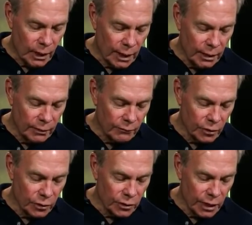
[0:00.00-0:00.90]
And in
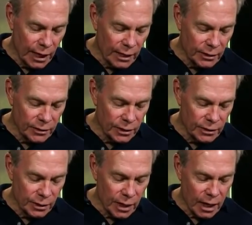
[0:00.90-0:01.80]
verse 9 it
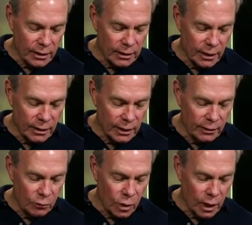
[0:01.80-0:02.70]
says, and God said, let
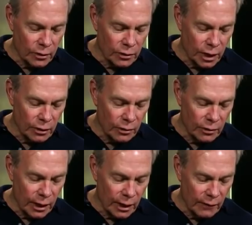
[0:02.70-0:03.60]
the waters under
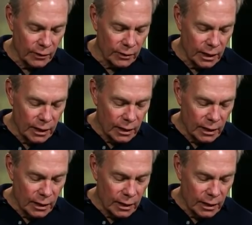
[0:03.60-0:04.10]
the heaven